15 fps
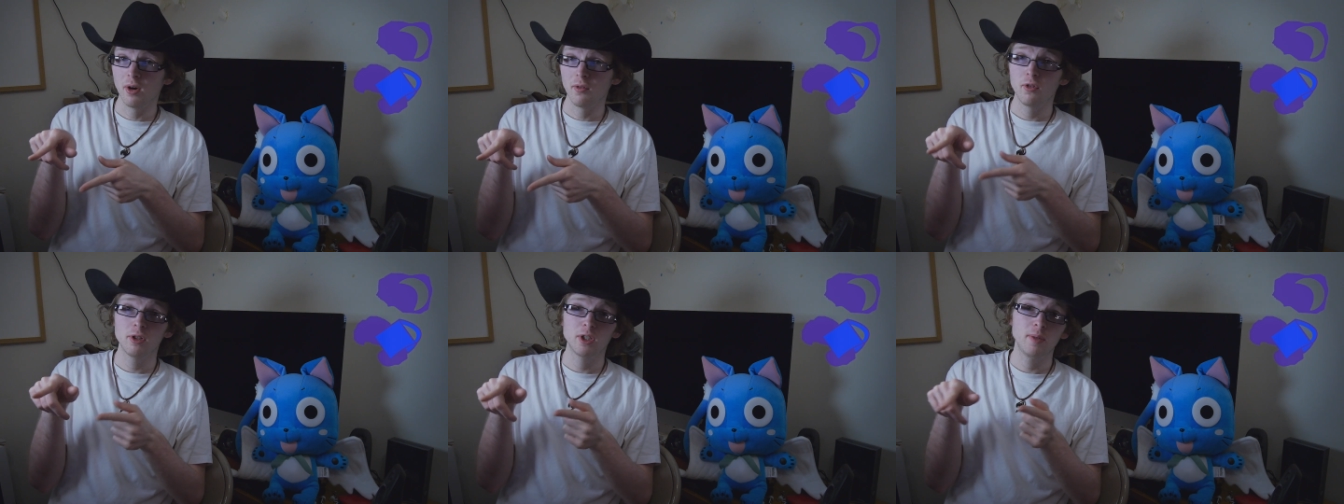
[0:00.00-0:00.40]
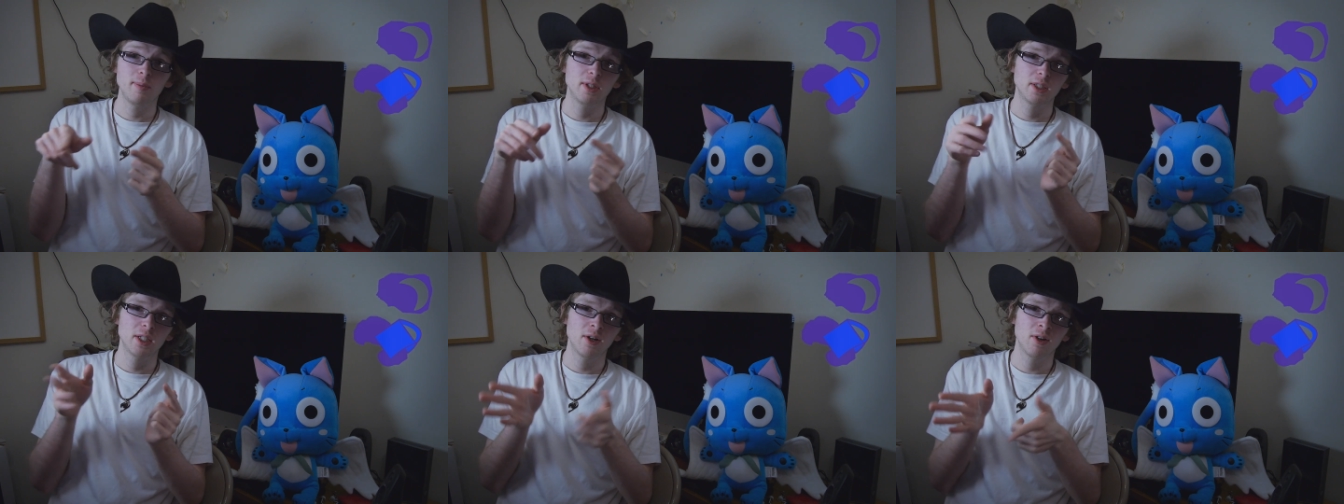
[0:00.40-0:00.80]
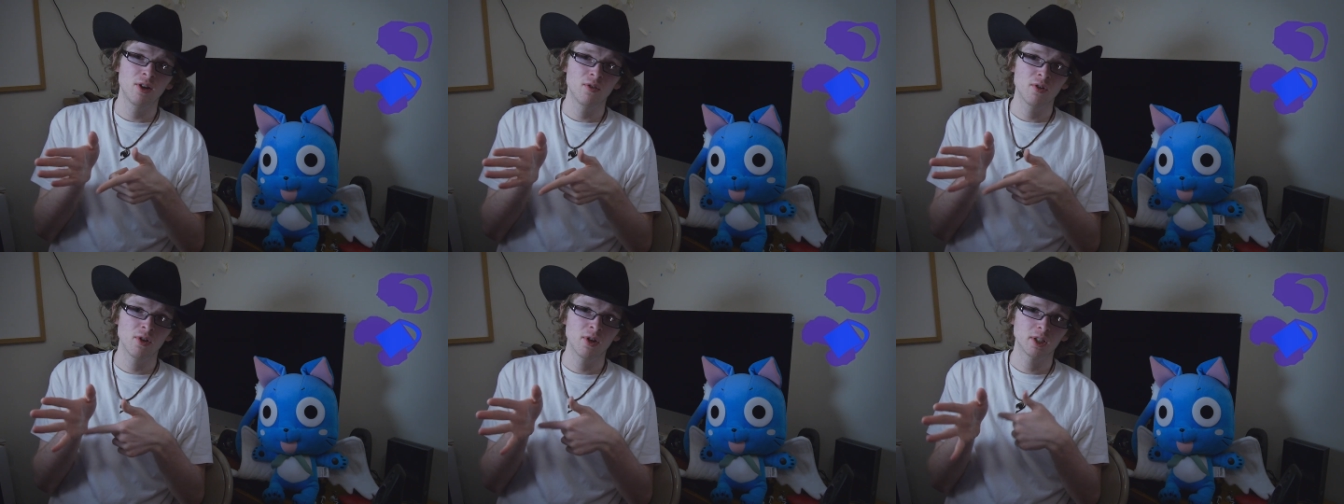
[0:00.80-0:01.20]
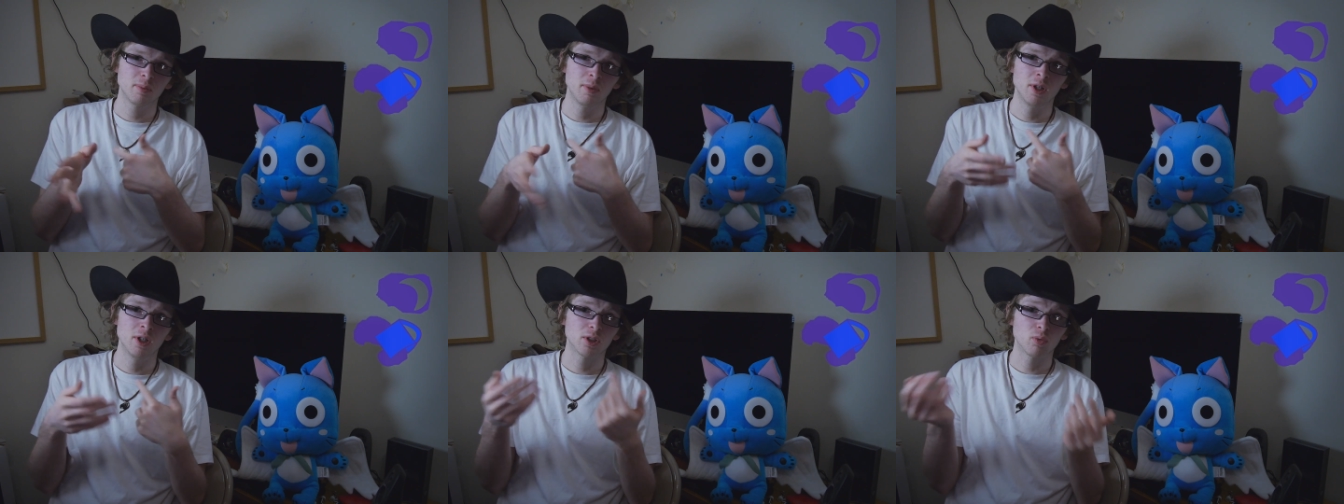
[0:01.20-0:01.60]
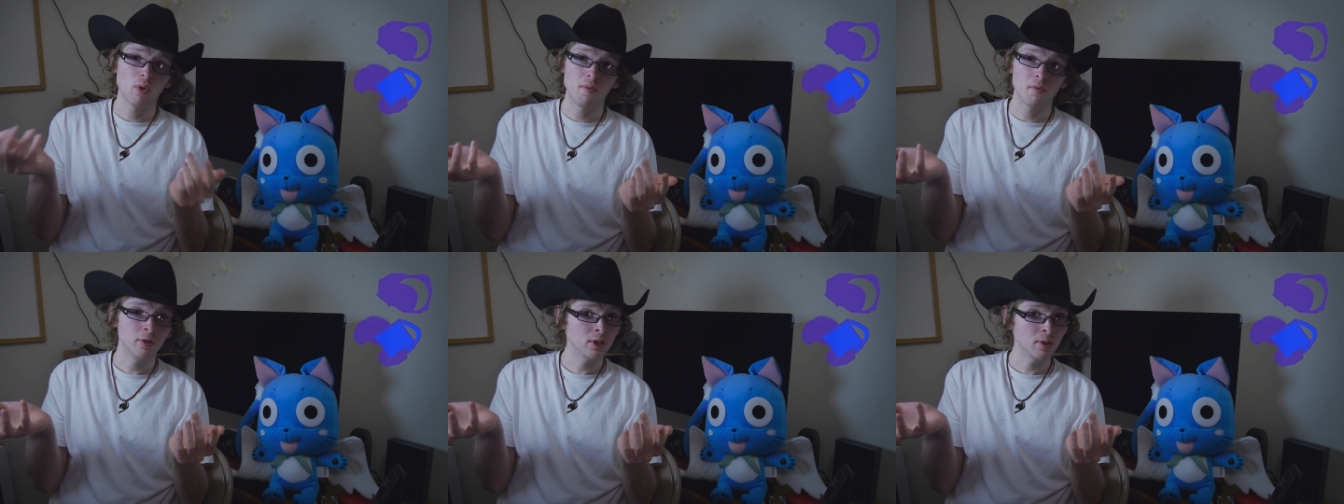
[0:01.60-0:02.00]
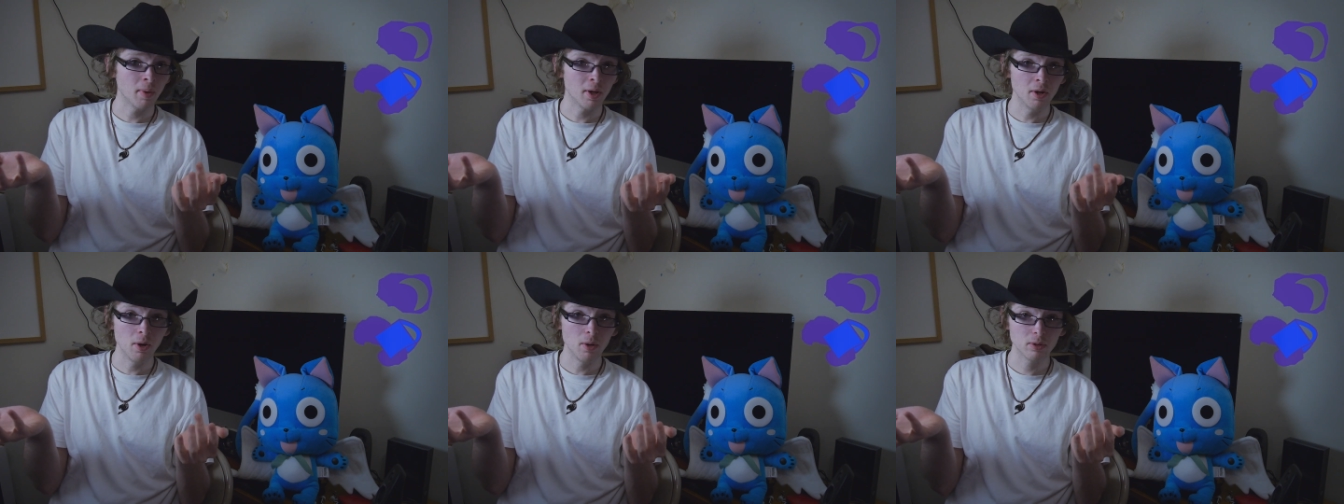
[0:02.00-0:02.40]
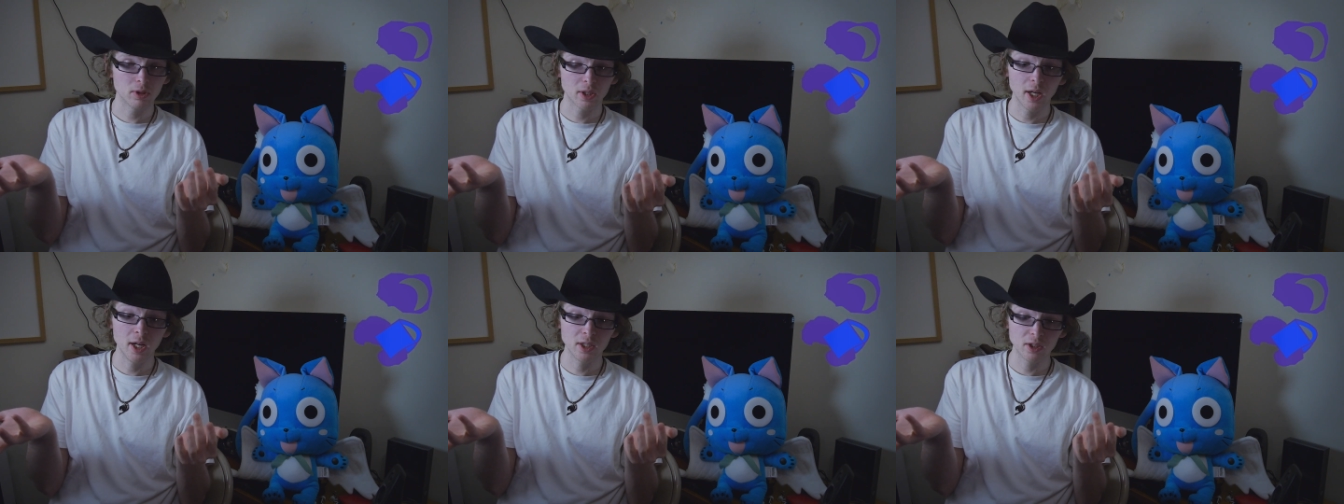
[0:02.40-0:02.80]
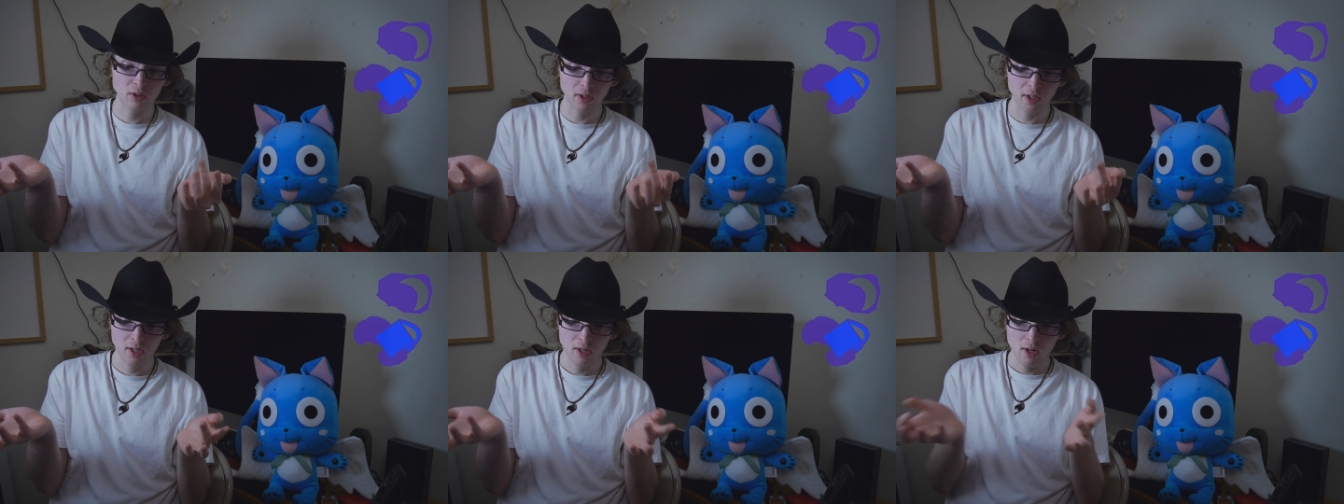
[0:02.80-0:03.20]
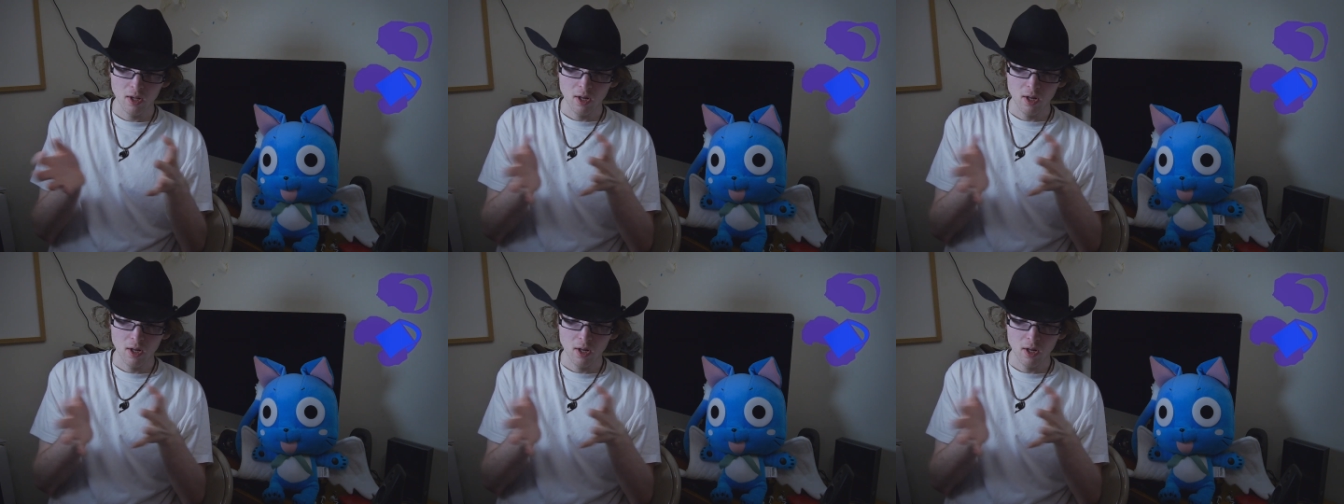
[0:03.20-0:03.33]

If you see me staring over there, that's me just referencing my notes occasionally.